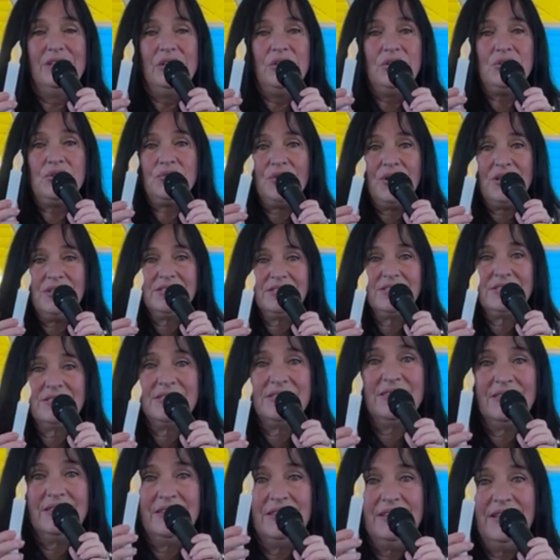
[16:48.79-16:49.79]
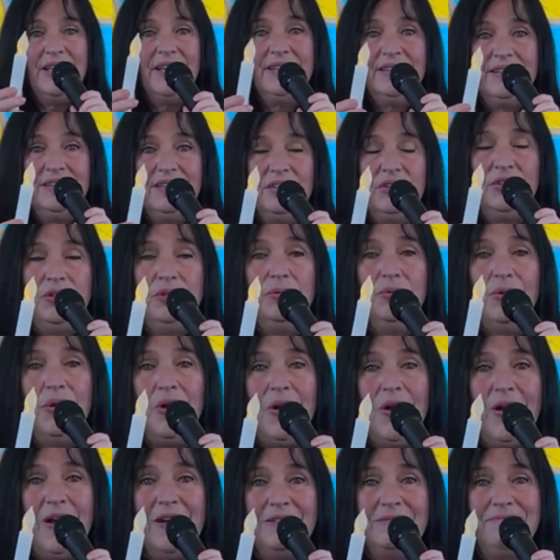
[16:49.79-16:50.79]
Trust the light that you
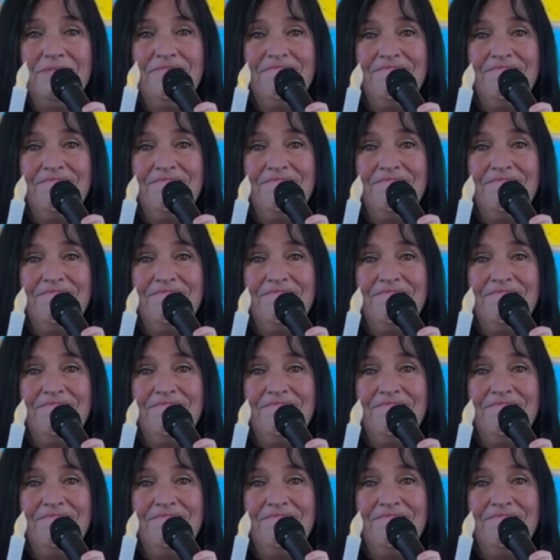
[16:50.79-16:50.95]
are